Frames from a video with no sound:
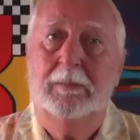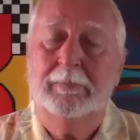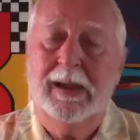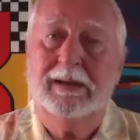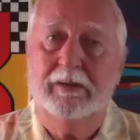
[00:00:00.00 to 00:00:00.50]

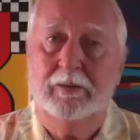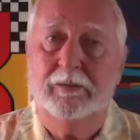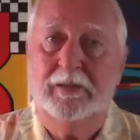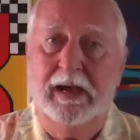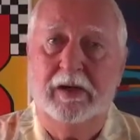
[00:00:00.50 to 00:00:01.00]
Back in
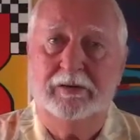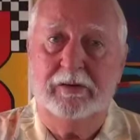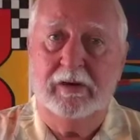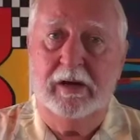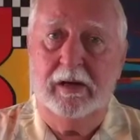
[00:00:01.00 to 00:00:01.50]

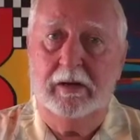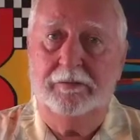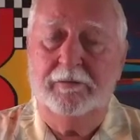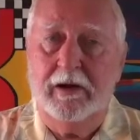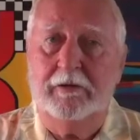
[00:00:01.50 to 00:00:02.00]
2010, the
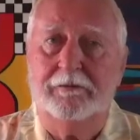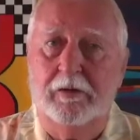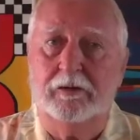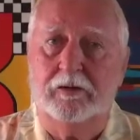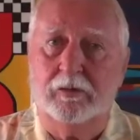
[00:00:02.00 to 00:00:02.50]
very
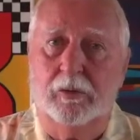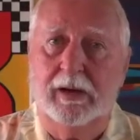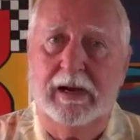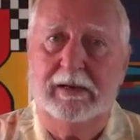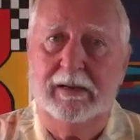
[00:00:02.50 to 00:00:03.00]
first
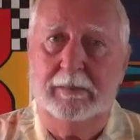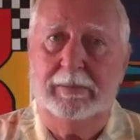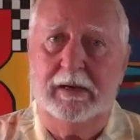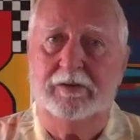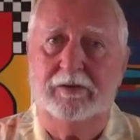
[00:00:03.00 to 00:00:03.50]
story I did
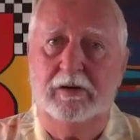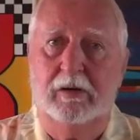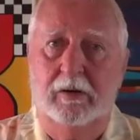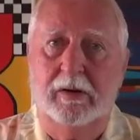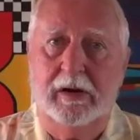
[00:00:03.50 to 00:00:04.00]
about a
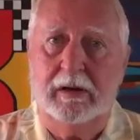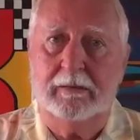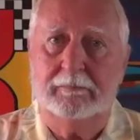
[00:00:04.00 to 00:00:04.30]
CRA